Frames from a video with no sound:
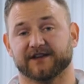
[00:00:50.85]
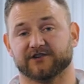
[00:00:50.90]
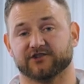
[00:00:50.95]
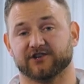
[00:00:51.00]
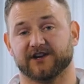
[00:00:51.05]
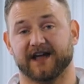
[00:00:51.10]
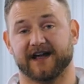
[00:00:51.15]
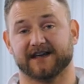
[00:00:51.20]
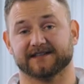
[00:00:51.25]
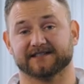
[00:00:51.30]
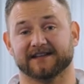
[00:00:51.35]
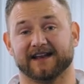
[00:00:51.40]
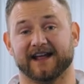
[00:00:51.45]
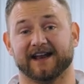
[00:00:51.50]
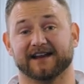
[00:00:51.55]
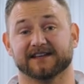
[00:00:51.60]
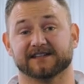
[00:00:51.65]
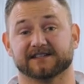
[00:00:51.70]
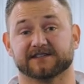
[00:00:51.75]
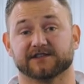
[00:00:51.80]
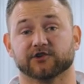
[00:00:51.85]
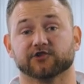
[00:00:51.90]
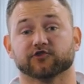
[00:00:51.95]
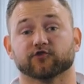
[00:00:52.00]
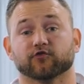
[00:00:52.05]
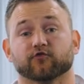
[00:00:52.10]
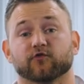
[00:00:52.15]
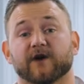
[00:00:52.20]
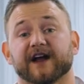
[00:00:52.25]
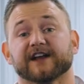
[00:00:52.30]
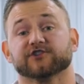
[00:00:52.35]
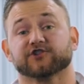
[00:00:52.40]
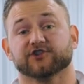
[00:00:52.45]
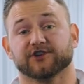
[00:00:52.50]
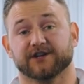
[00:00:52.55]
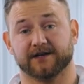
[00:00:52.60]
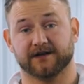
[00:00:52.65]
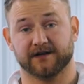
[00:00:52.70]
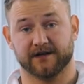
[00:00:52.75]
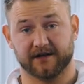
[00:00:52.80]
that she has and that is the
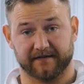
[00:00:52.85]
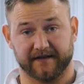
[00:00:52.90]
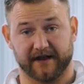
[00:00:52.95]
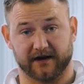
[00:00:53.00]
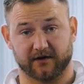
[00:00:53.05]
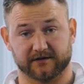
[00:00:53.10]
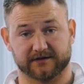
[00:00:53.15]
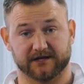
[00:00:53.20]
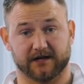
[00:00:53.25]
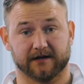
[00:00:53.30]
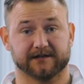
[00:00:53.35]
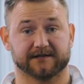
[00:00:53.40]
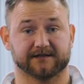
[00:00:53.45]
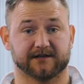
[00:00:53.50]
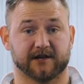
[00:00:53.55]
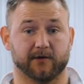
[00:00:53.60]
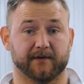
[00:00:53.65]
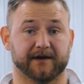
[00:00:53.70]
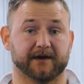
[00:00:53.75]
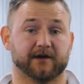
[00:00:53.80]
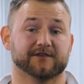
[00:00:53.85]
direction that her tuck is going.